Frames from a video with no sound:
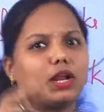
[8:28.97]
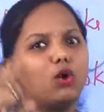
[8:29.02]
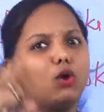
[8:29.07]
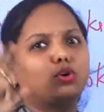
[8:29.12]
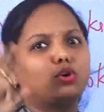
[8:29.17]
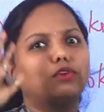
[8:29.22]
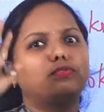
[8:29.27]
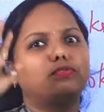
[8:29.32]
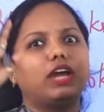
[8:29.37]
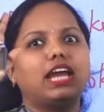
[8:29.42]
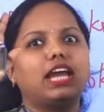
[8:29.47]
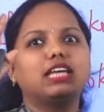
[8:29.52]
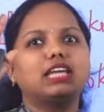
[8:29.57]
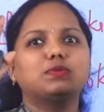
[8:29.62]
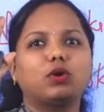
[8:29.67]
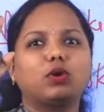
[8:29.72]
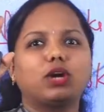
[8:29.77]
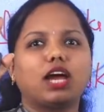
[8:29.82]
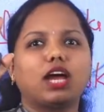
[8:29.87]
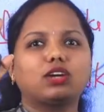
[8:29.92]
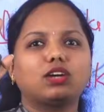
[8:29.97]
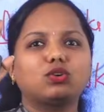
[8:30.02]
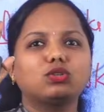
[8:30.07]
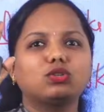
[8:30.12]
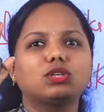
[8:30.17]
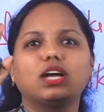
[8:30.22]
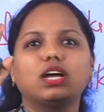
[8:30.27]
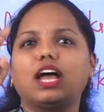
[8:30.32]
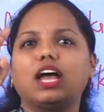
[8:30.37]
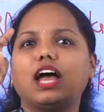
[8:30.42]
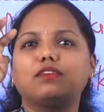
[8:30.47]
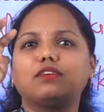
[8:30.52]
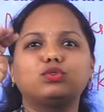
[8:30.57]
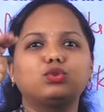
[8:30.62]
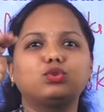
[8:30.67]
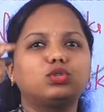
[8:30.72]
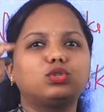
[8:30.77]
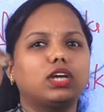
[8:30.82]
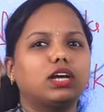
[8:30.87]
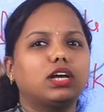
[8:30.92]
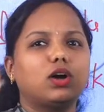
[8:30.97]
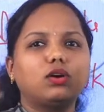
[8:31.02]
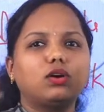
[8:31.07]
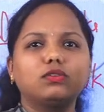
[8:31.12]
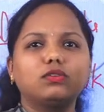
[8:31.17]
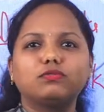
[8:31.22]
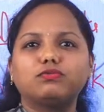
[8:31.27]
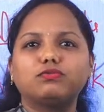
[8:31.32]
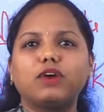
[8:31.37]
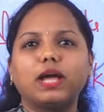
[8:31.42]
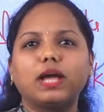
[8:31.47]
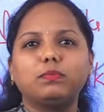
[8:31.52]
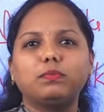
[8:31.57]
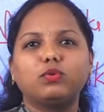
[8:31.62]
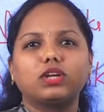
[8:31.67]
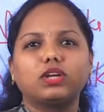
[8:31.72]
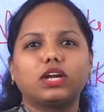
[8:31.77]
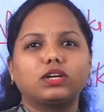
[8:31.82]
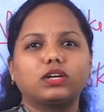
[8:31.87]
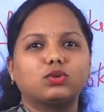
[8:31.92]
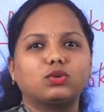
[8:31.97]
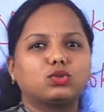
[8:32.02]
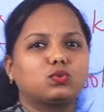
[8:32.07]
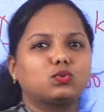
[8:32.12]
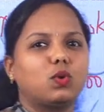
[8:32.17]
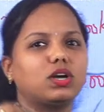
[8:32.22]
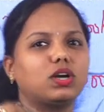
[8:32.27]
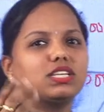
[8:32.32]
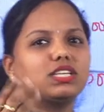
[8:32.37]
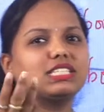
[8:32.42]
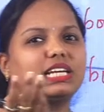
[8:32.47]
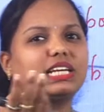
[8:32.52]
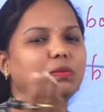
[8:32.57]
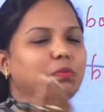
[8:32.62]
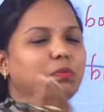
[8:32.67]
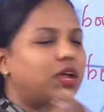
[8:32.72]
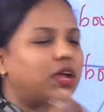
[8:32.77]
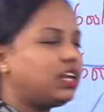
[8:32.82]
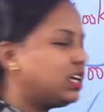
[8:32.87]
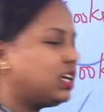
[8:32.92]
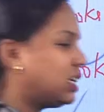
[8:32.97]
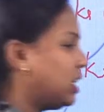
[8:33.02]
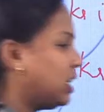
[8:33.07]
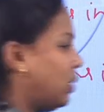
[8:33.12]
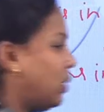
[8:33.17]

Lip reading: Out of 8 potatoes, have to take out 5 potatoes. What is the remaining?